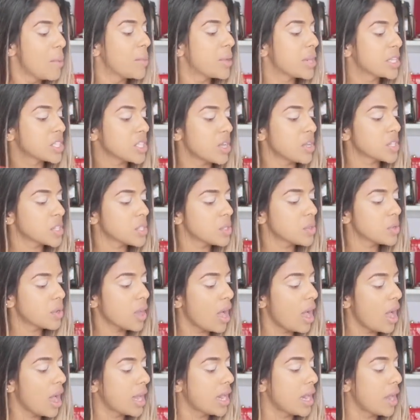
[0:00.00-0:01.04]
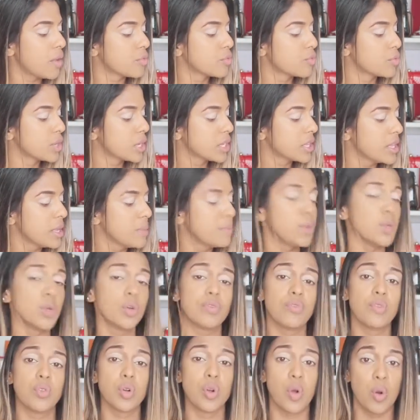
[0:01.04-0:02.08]
But it's also got a really
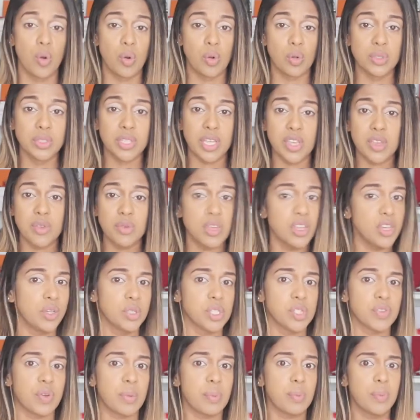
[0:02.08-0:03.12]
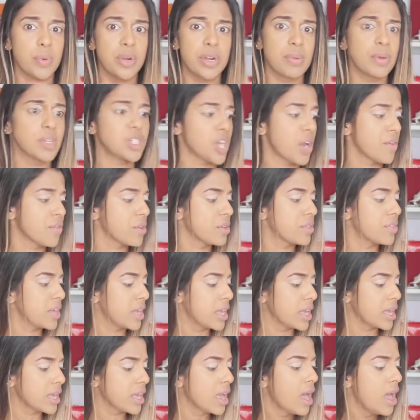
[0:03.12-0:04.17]
beautiful gold that you can use for pretty much
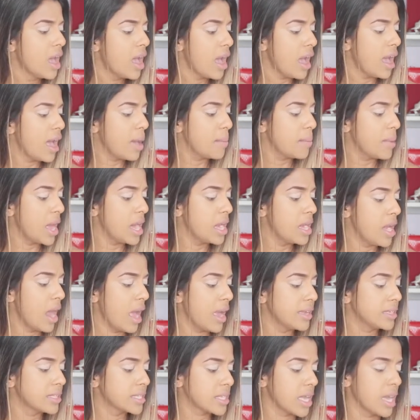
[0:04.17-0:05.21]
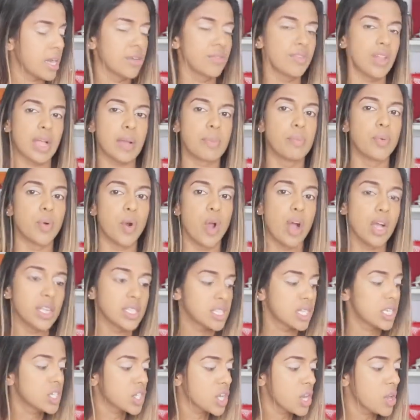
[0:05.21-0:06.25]
everything. A nice kind of like
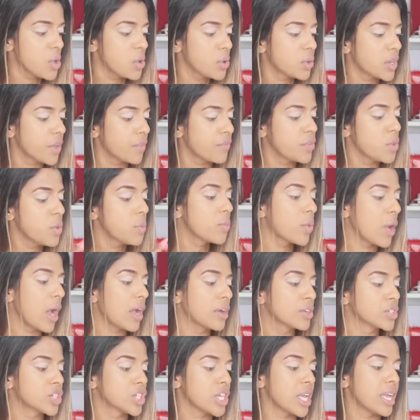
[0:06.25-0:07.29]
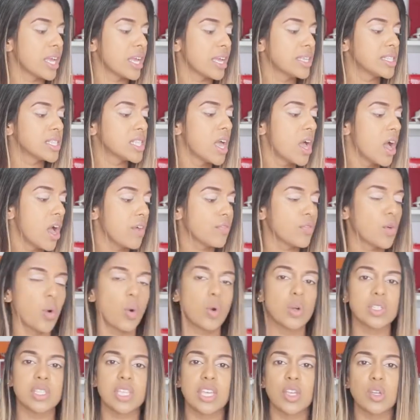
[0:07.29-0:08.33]
bronzy tone, a few brown shades, of
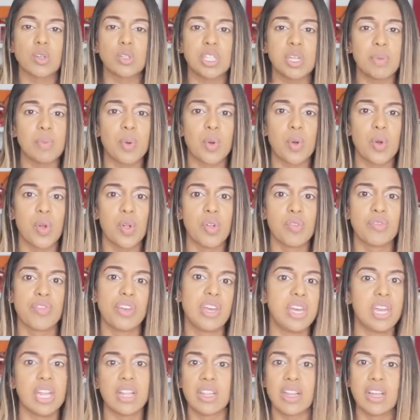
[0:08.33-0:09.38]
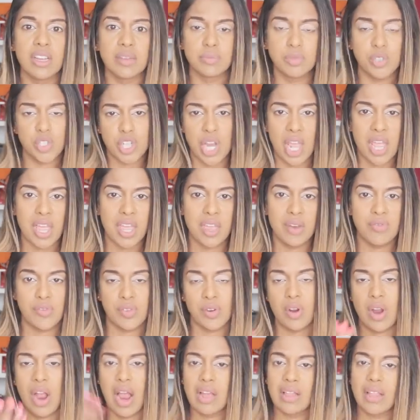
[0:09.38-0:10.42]
course, like your typical vanilla shade
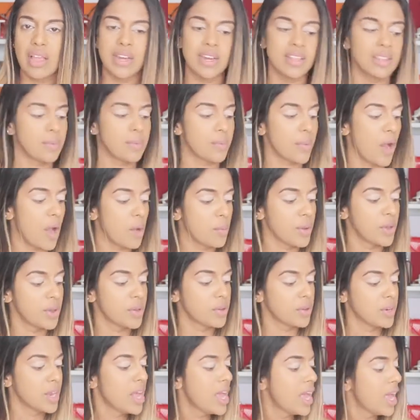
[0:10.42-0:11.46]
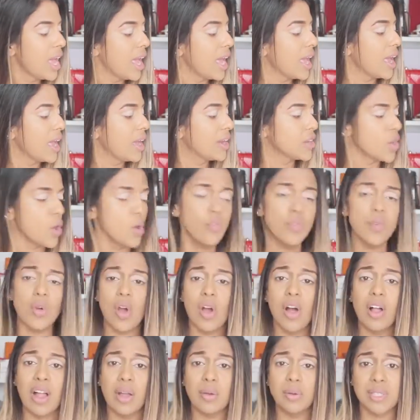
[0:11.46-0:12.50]
for highlighting the brow bone. And
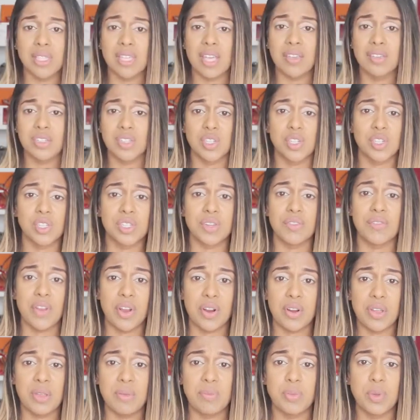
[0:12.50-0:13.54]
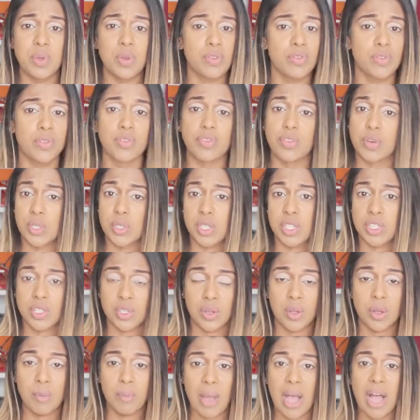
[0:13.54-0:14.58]
overall, I would say this is just a very beautiful,
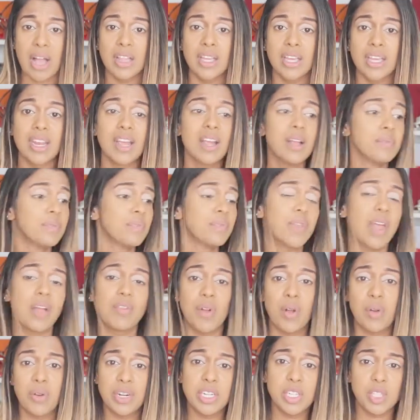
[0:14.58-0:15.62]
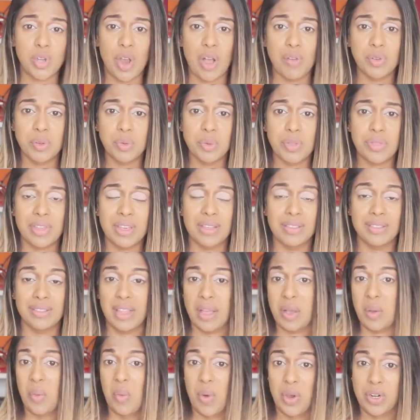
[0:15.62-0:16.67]
versatile palette. I've already traveled with it
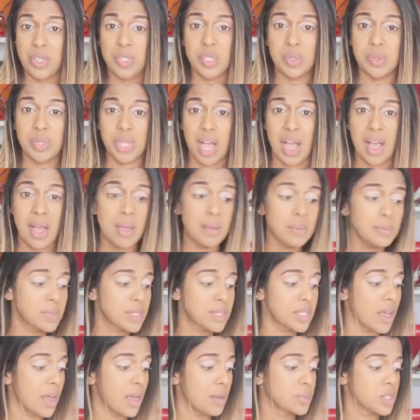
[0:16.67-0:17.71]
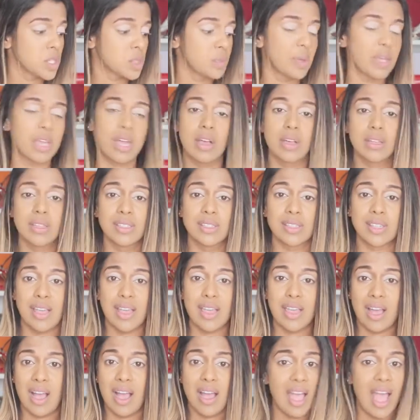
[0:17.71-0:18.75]
like 1 or 2 times just because
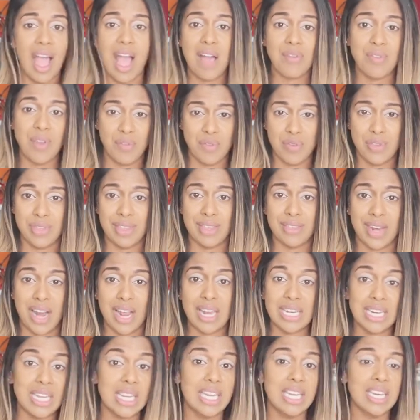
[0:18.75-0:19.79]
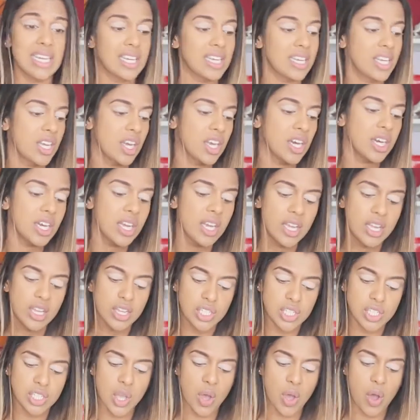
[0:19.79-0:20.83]
I have everything that I need in here.
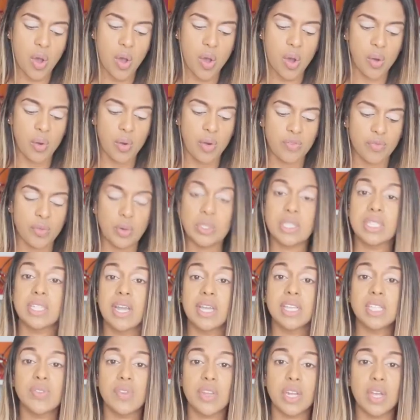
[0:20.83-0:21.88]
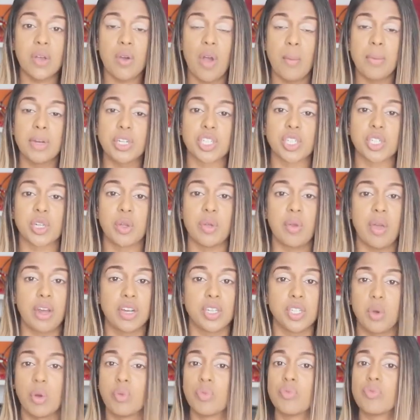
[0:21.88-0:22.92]
So for today's video, I'm going to show you how to
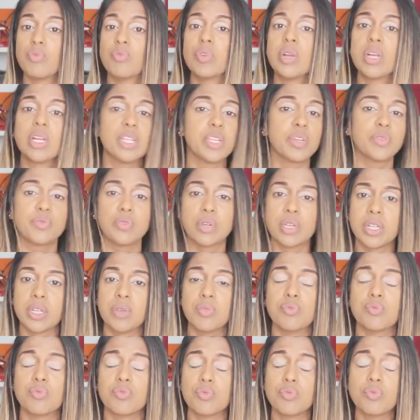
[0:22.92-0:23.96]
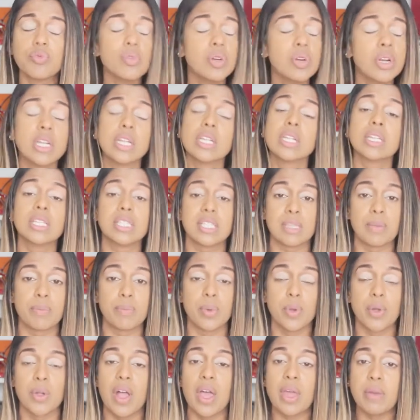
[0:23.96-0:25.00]
do a really, really, really
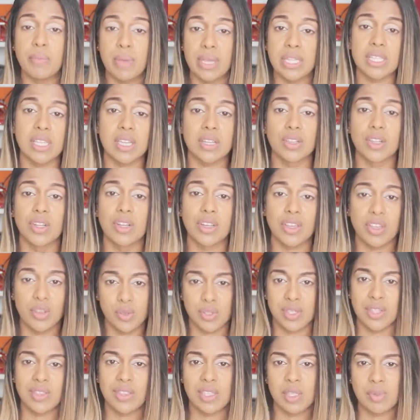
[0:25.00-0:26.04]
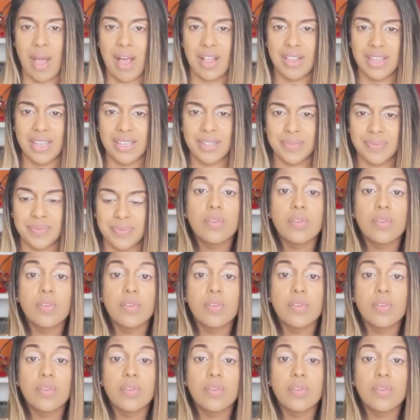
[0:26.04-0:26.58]
simple and basic look using this palette.